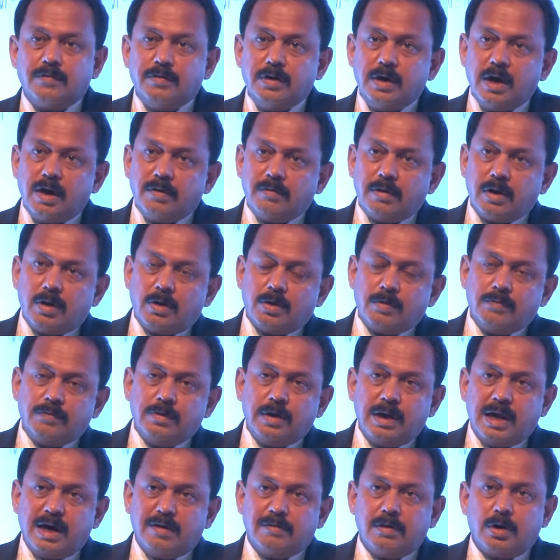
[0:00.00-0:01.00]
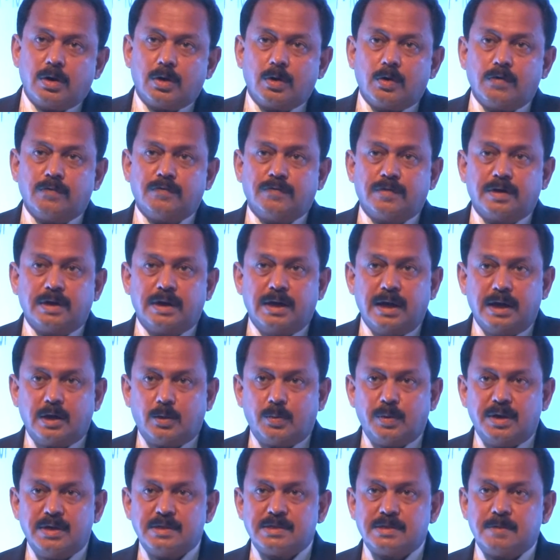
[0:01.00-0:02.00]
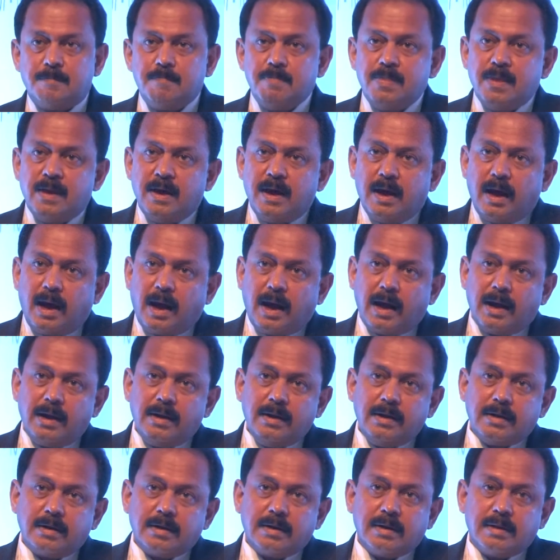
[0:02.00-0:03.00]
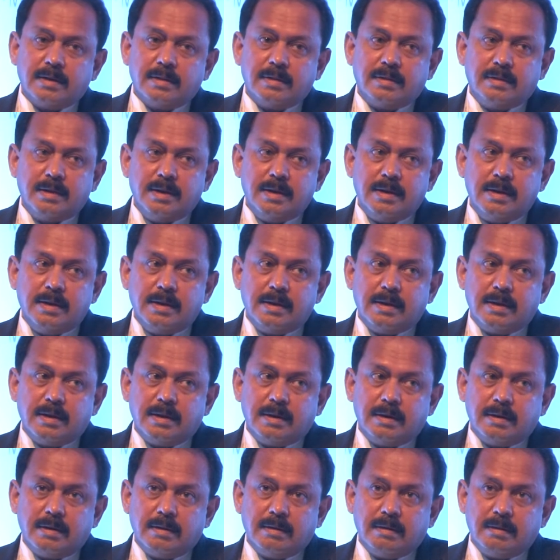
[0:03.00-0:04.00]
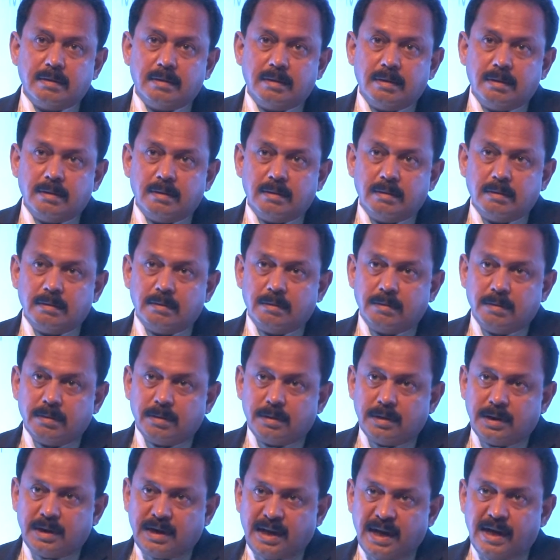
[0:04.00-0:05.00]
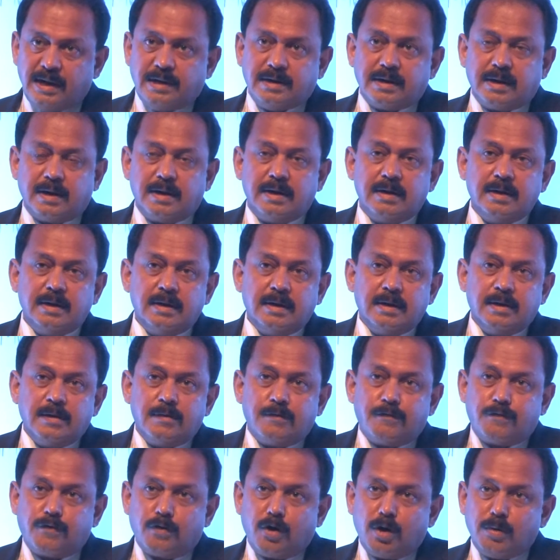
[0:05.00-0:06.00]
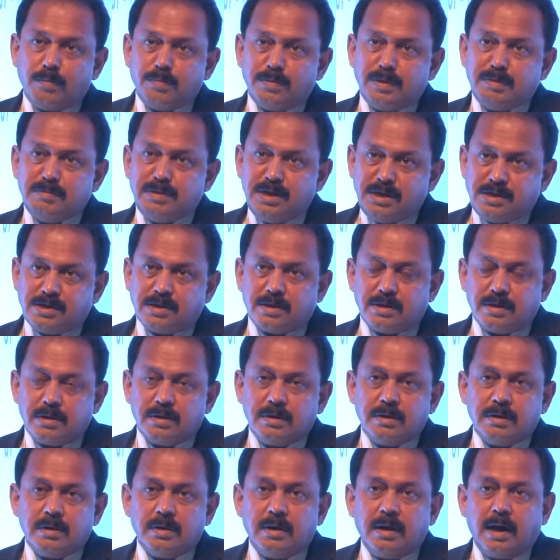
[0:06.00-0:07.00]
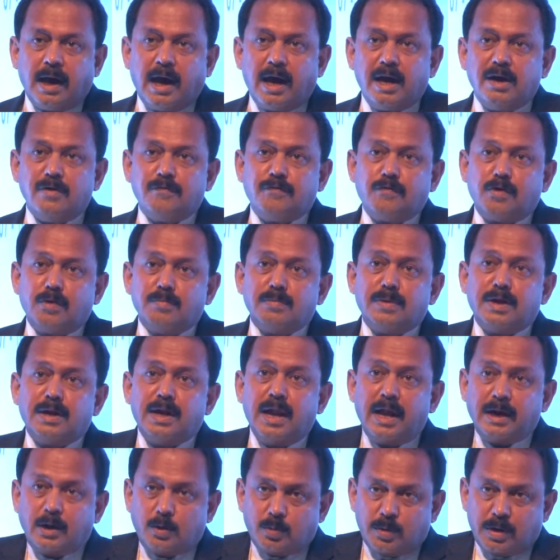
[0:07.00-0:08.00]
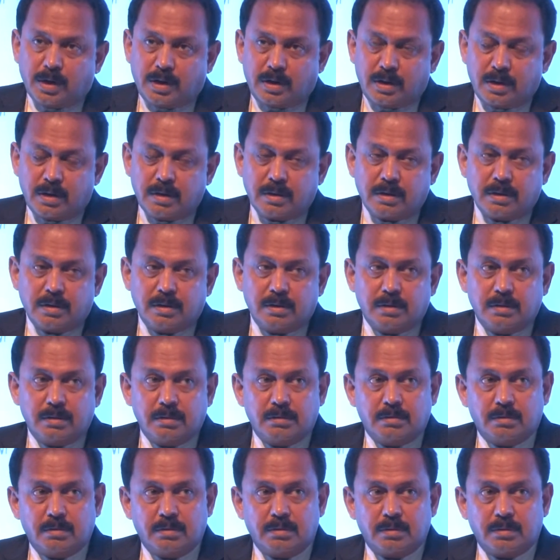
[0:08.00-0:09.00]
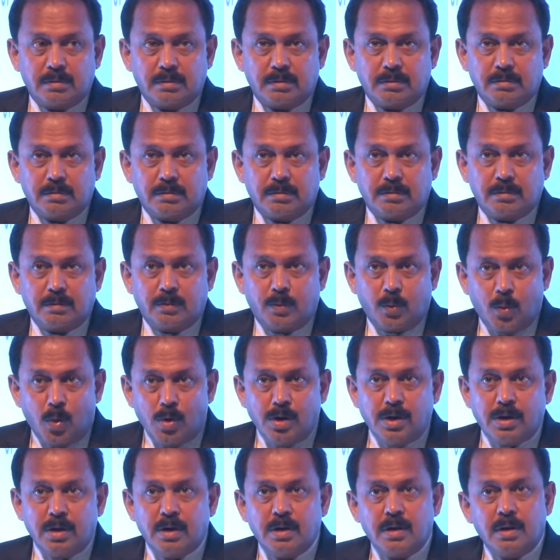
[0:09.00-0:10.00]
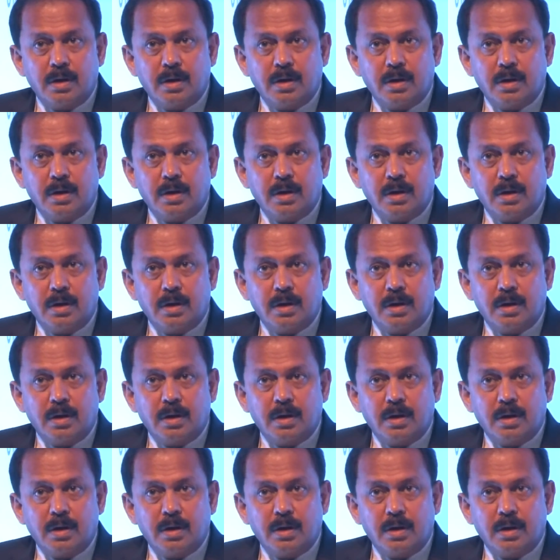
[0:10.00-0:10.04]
we have a lot, we'll have a lot of gateways and the data from the meter and from the network uh, uh, would